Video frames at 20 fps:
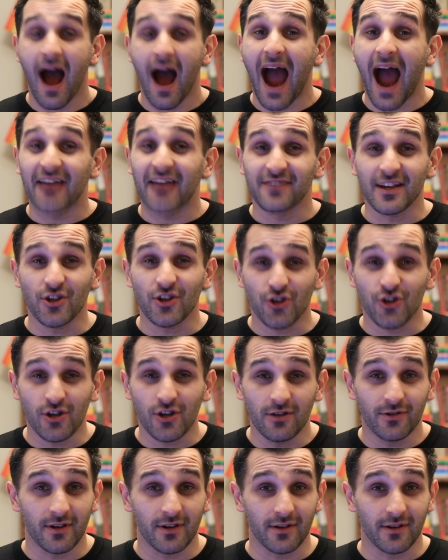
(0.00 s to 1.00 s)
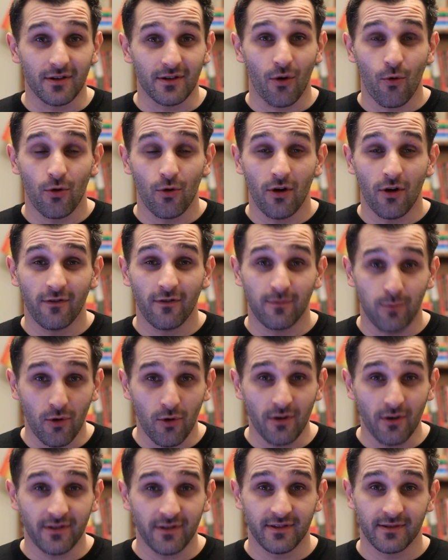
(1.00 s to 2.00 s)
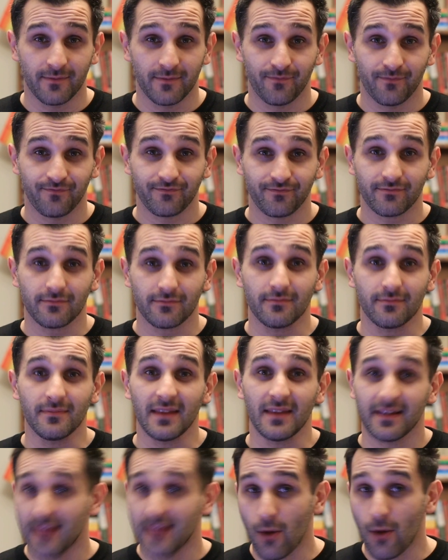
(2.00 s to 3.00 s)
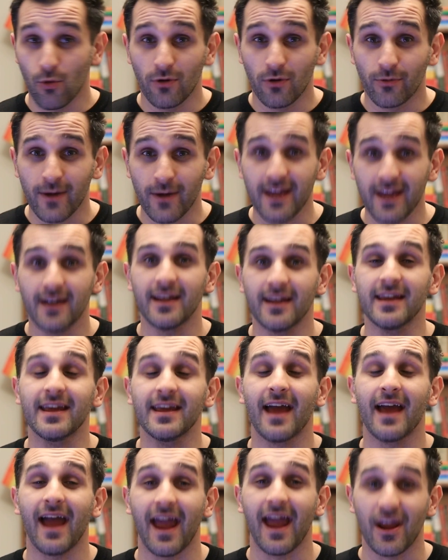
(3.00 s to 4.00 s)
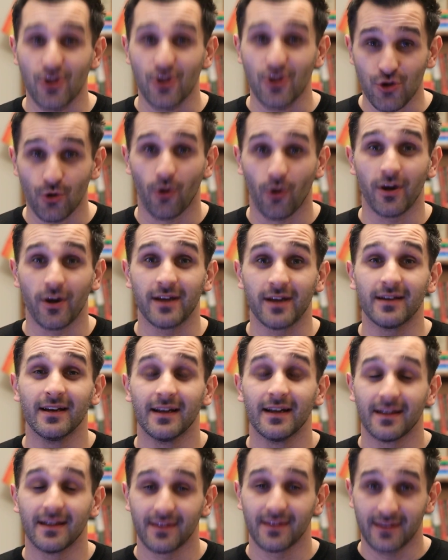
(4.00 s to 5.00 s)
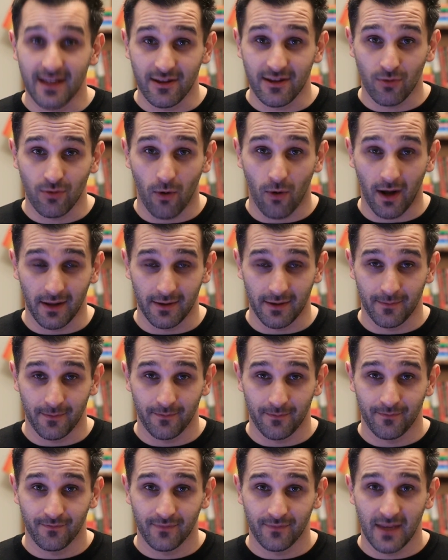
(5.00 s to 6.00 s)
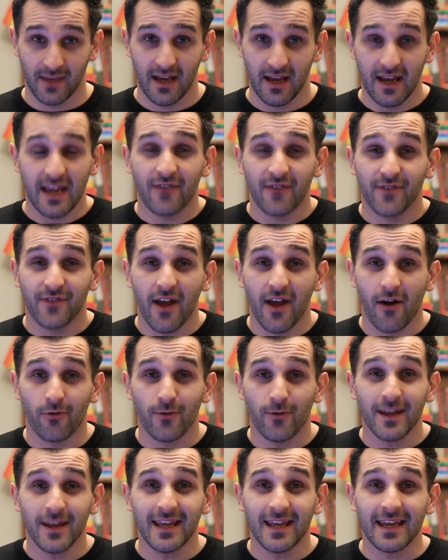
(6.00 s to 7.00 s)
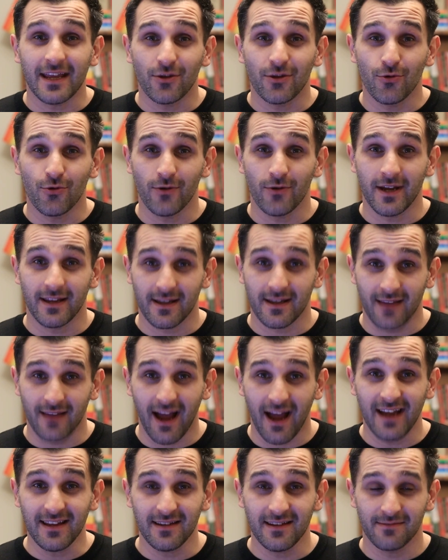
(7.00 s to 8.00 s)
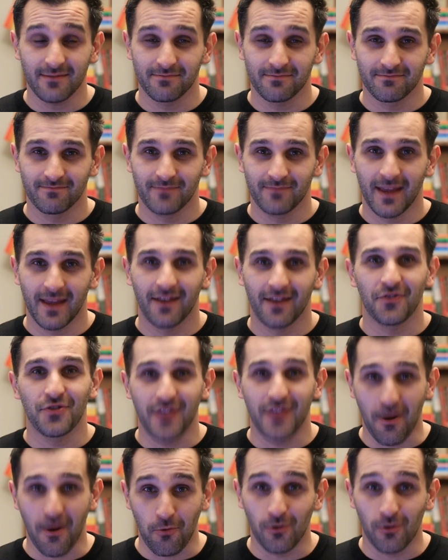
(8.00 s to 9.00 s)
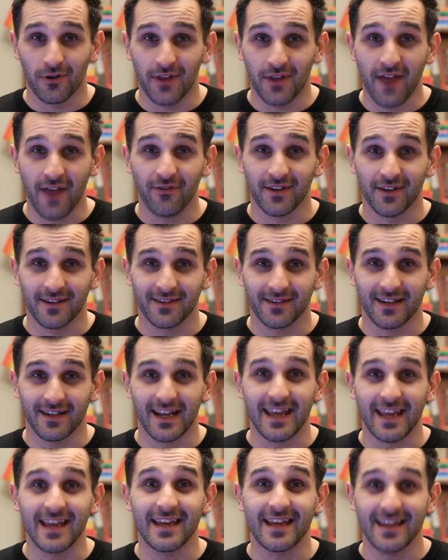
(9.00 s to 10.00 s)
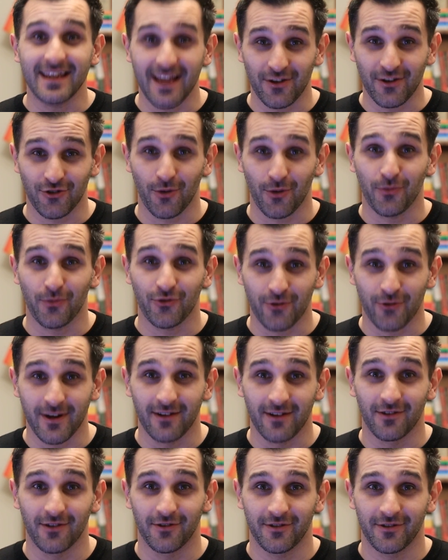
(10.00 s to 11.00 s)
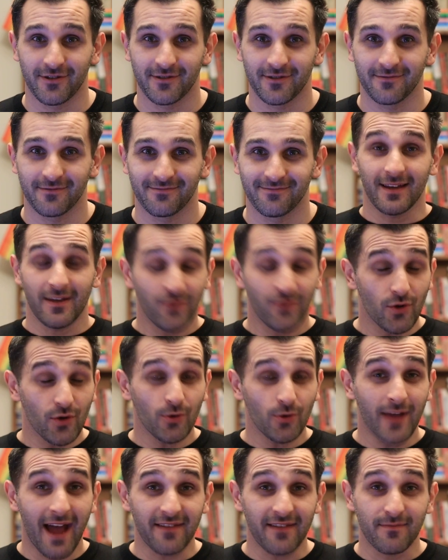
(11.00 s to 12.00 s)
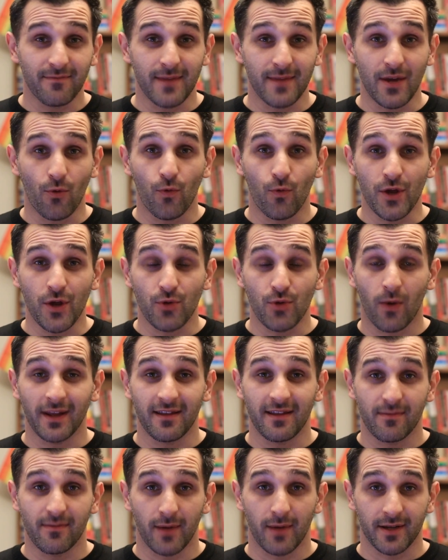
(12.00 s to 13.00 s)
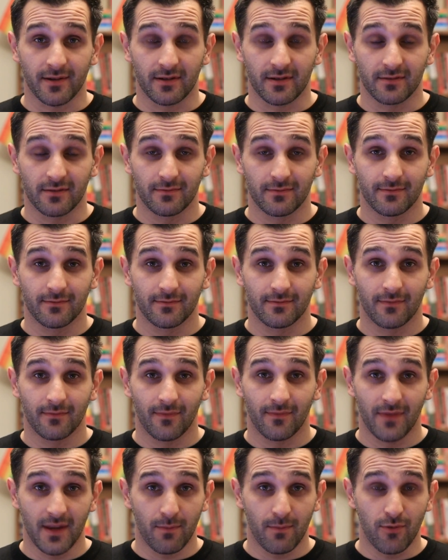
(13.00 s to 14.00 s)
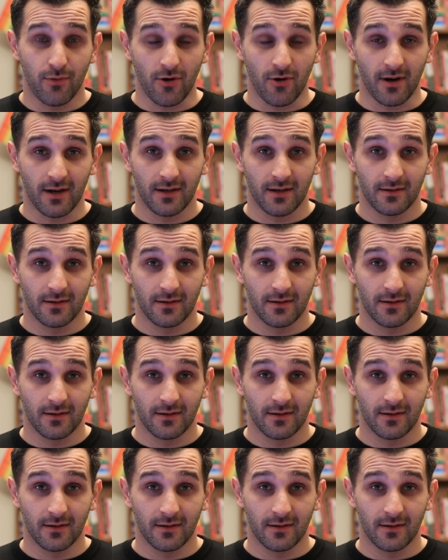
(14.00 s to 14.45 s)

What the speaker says: I think children who love books, they will really enjoy this one. If they are reading it during the night, they will definitely get some thrills. If you would ask me which one is better, the book,